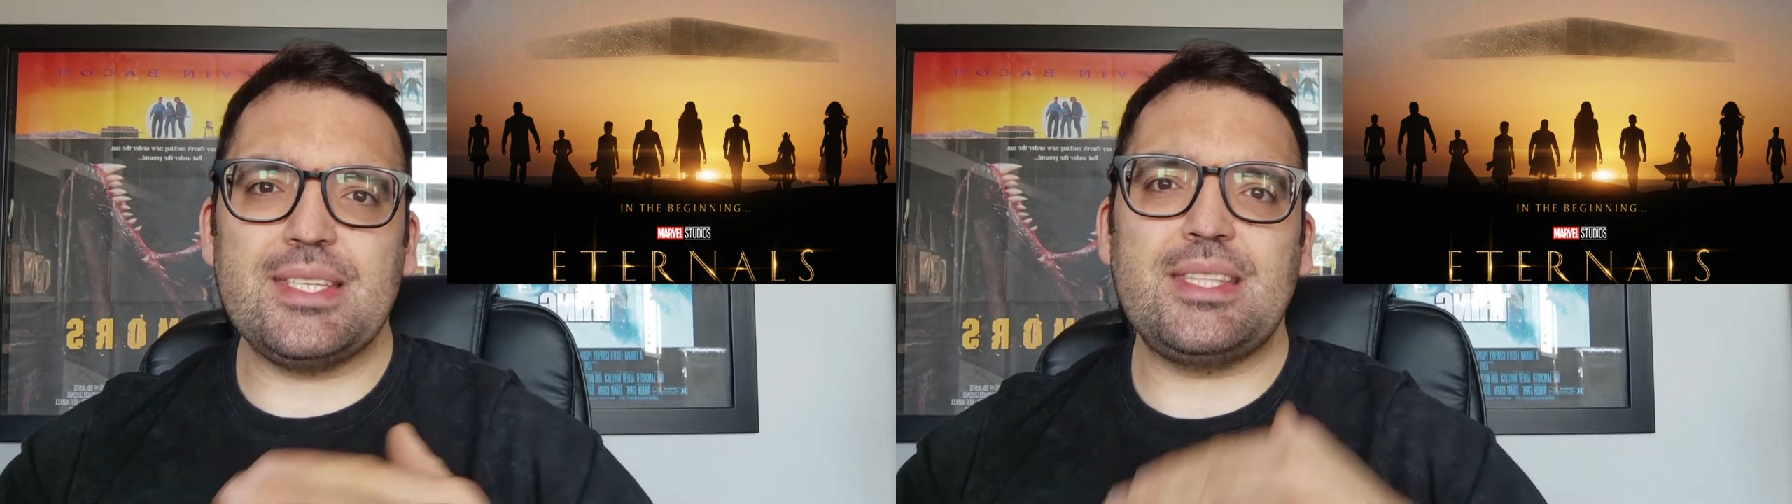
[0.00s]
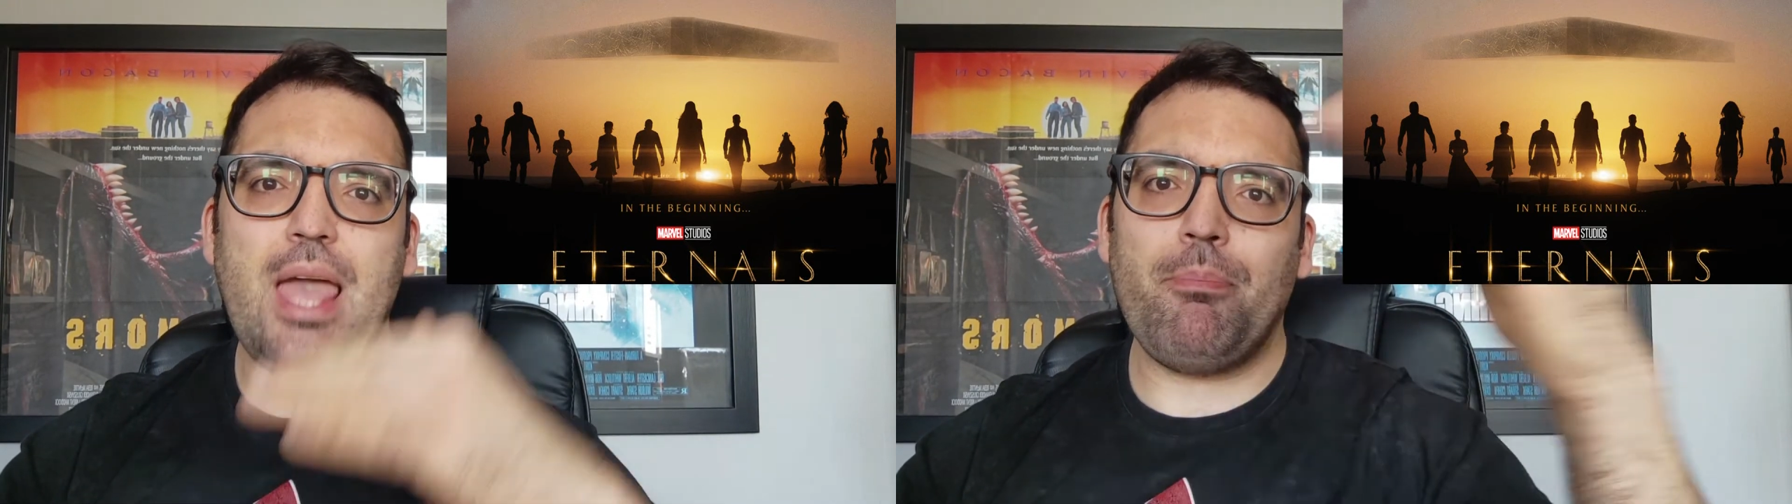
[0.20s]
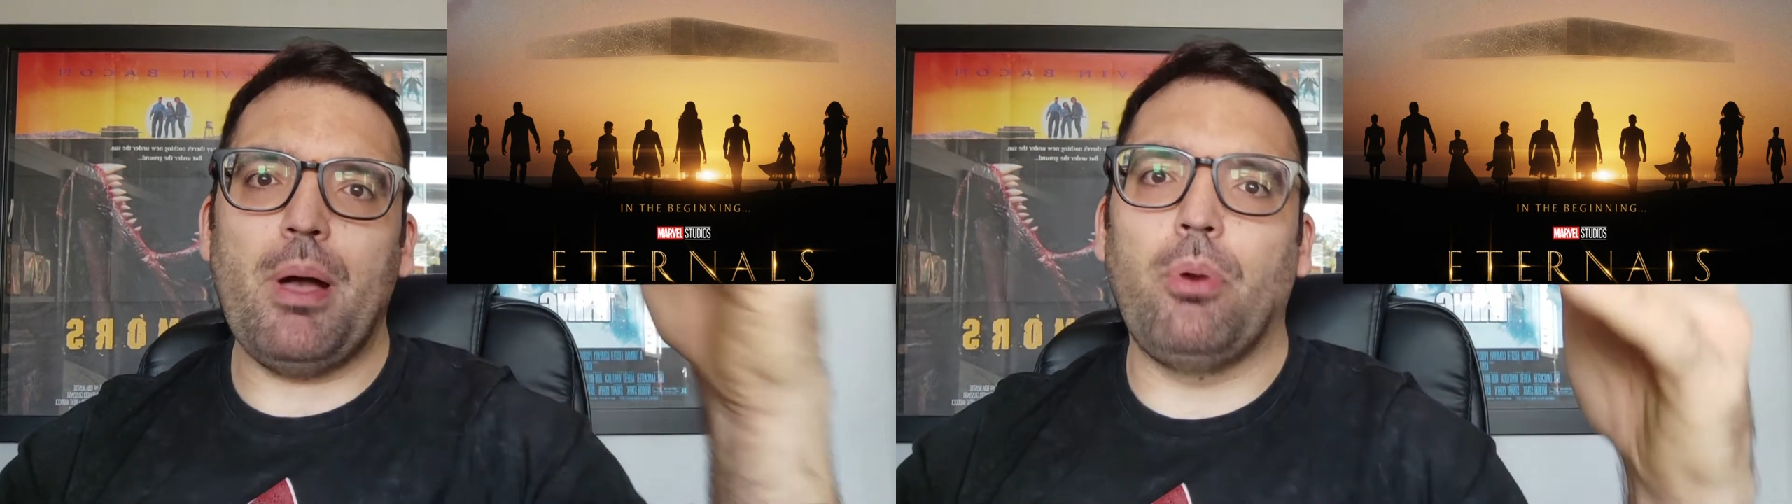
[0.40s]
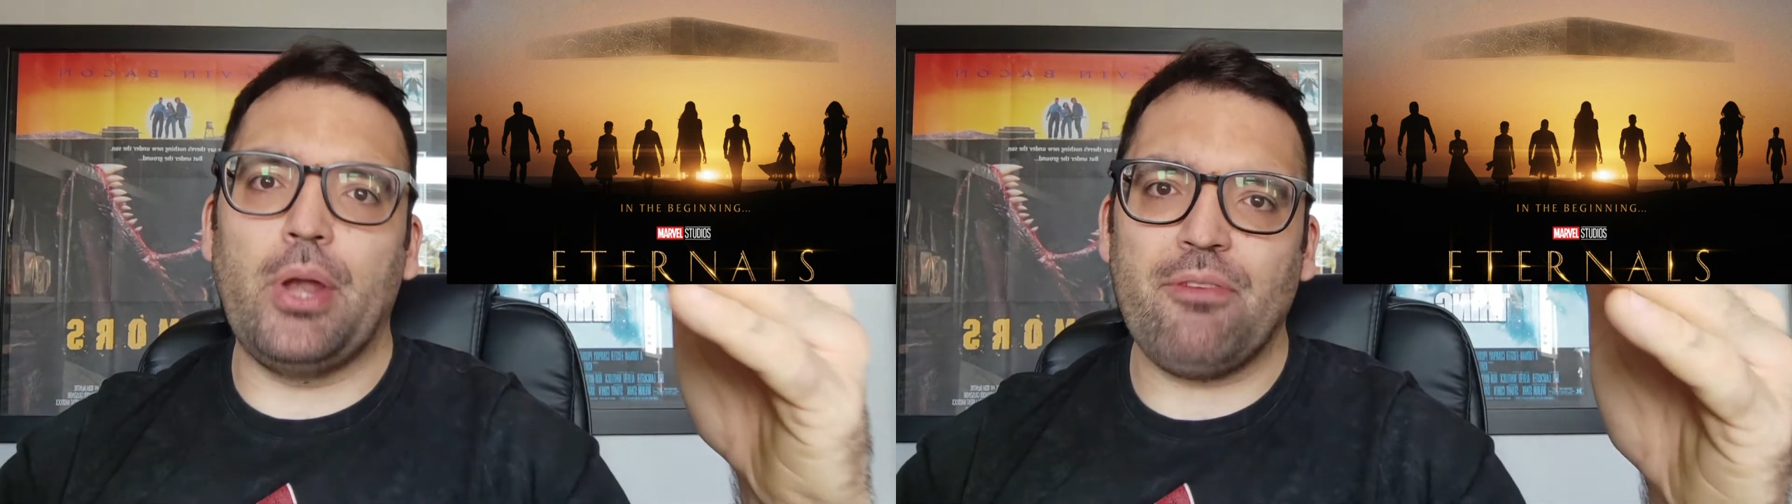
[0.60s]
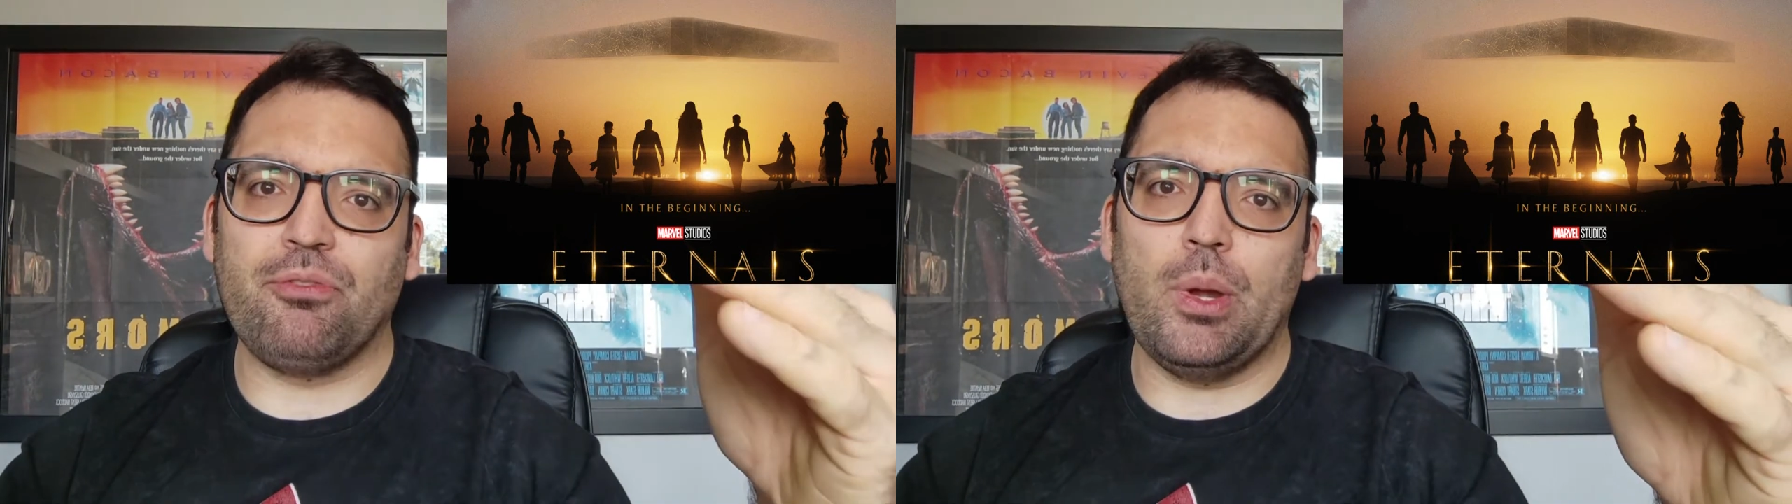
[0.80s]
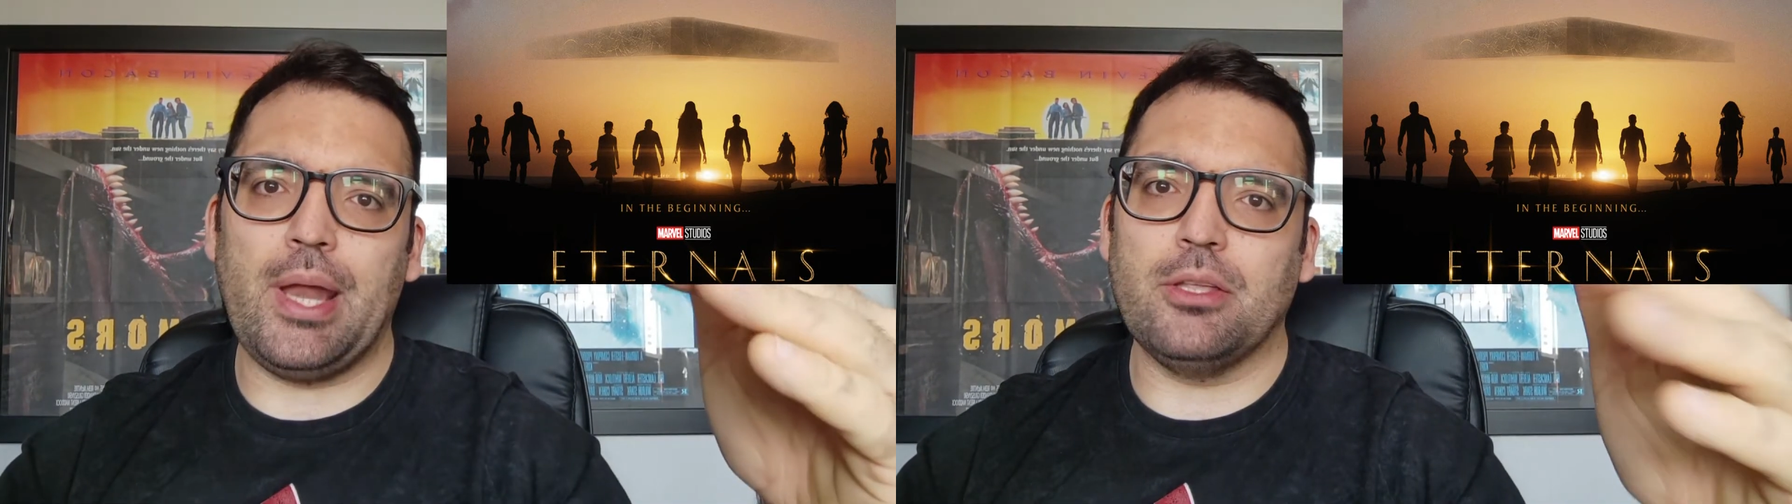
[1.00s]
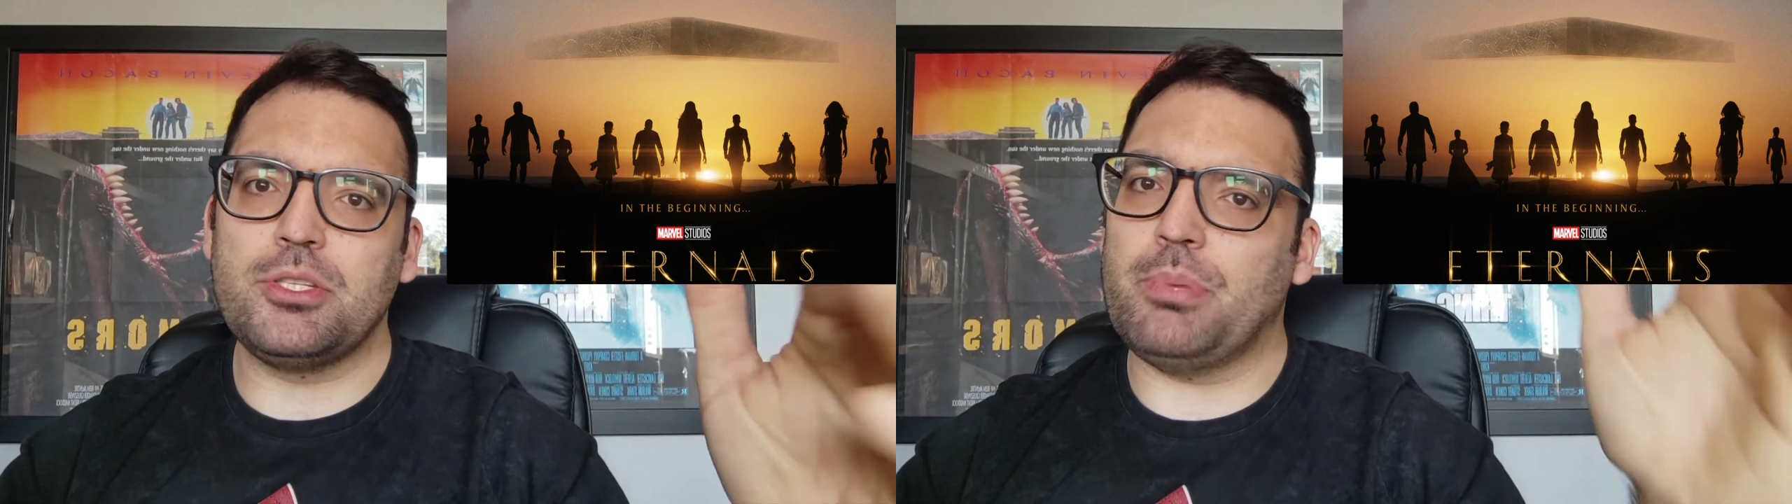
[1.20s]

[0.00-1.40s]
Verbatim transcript: step up on everyone else,